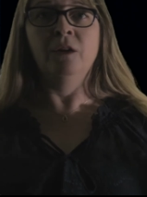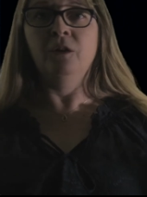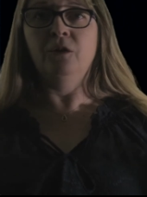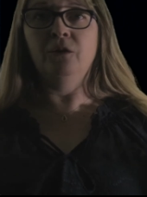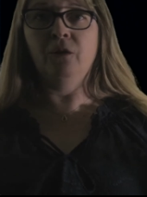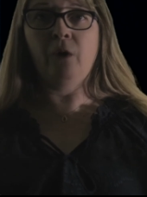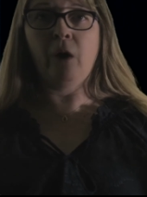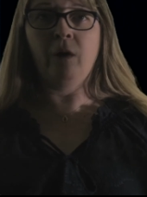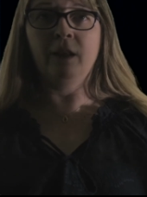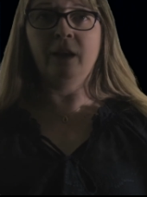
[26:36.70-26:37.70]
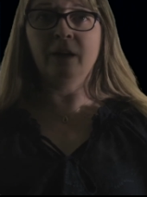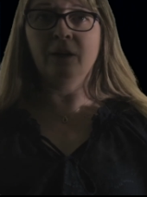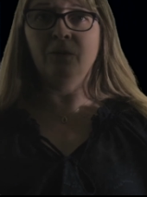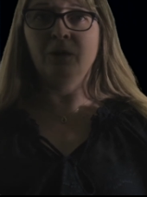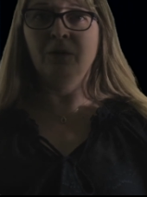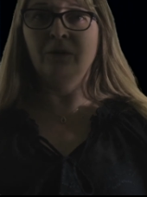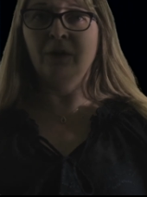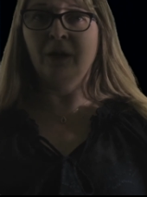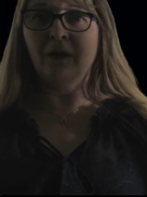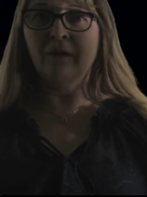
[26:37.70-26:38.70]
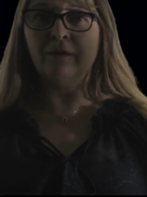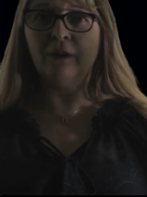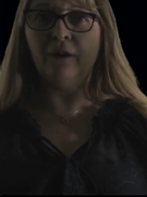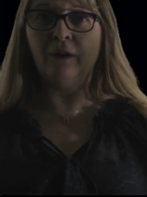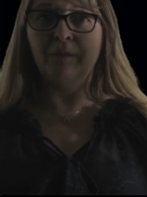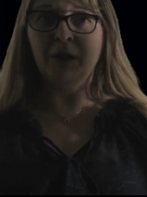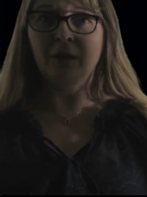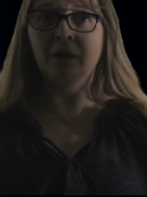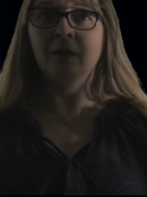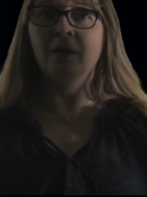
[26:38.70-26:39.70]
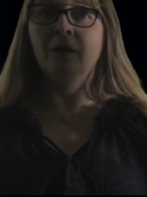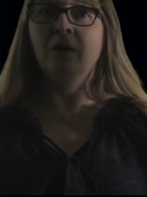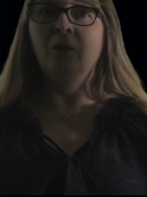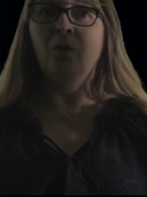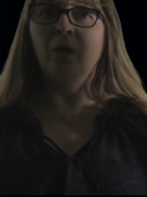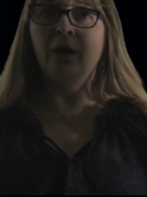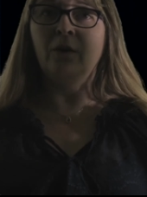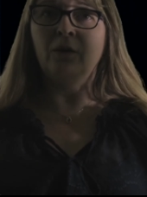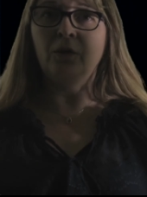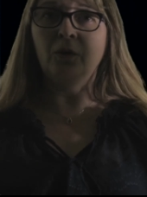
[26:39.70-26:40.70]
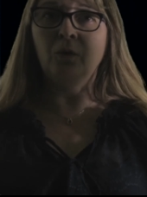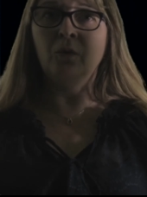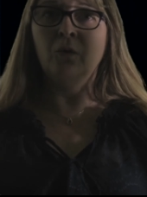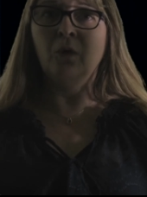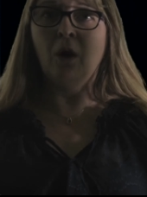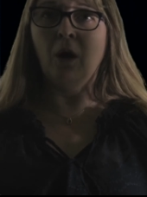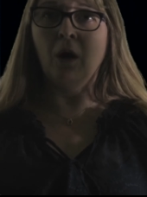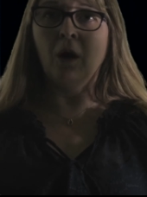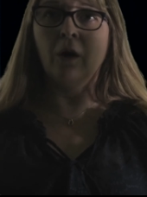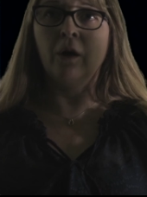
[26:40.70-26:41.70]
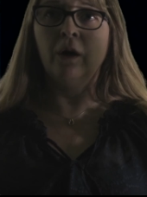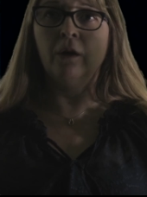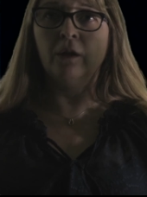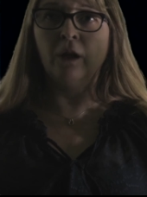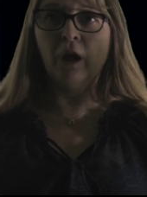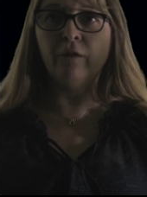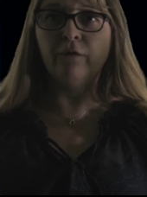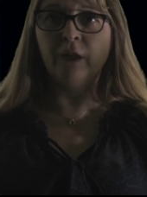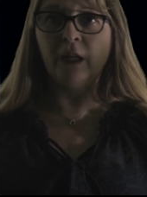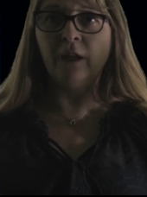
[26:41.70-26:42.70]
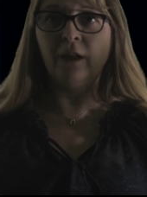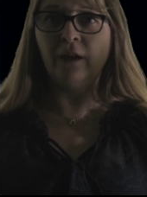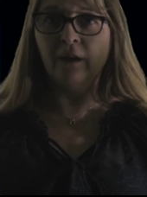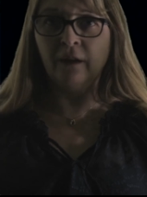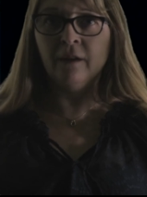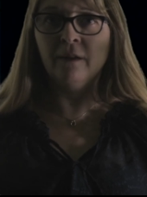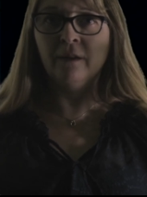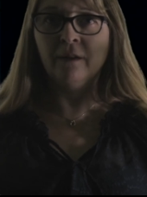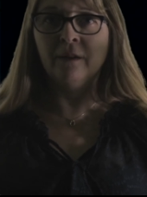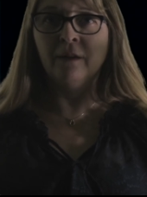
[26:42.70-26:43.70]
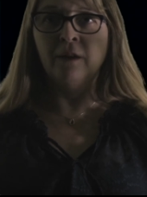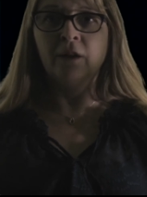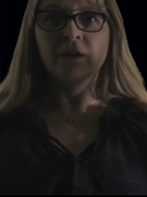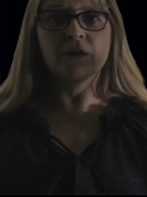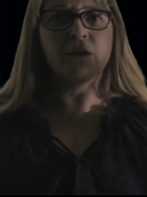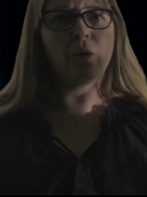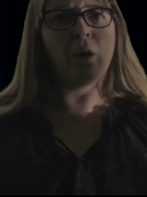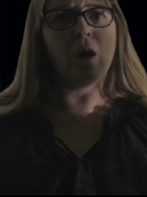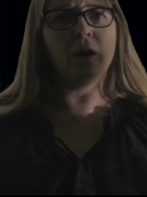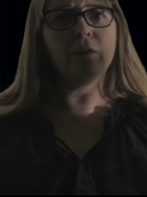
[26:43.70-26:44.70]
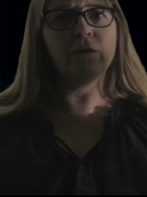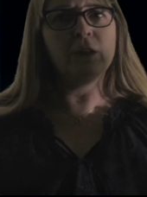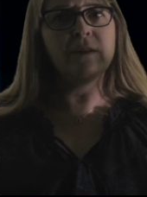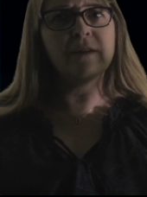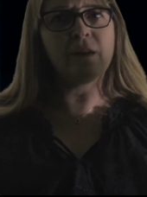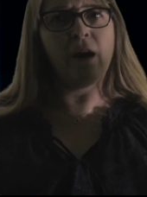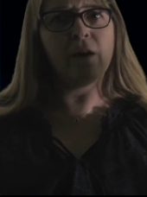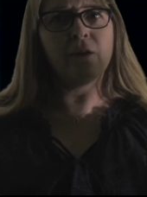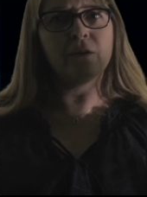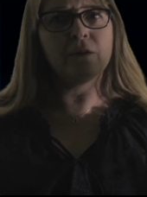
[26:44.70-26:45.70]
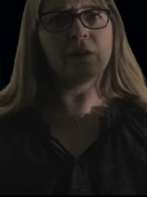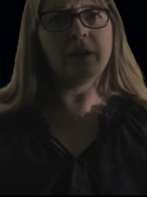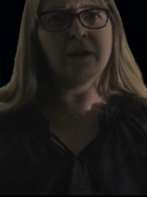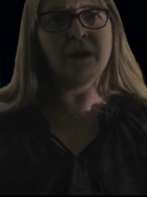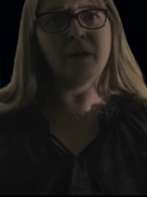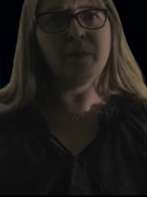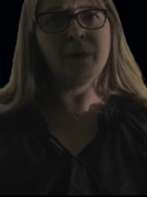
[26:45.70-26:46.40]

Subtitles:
You know how I like it when you love it on me? When you are loving. So all of these sounds end up